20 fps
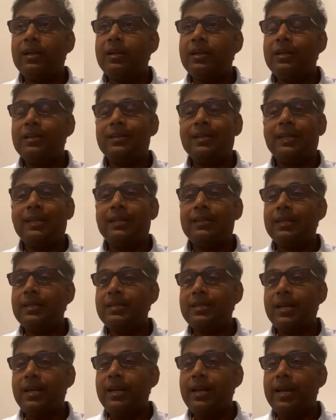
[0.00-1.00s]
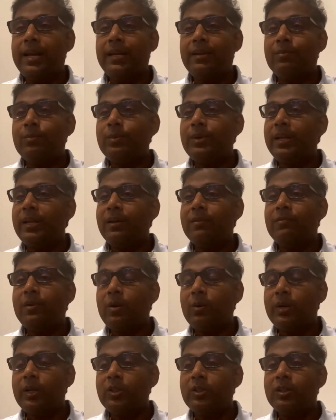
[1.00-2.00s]
is essentially like putting a
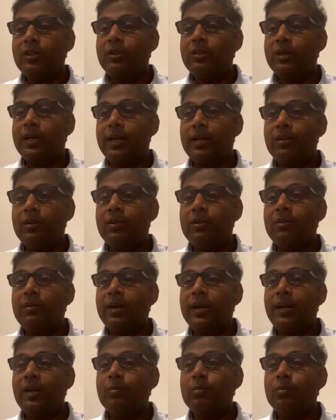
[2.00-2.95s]
foundation together, right?